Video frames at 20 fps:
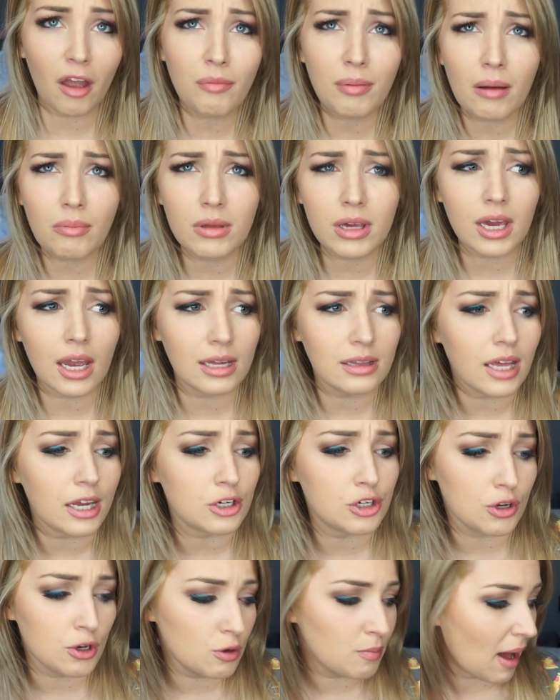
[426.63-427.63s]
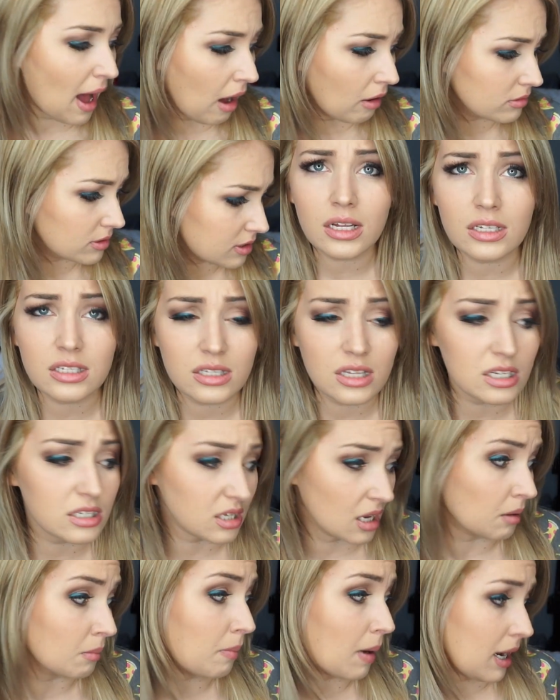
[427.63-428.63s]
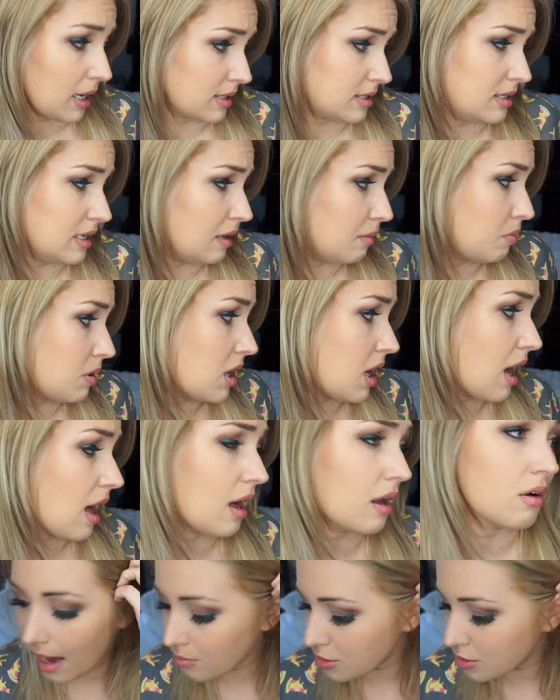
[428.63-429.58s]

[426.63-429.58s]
I probably gained like two pounds since this unboxing began.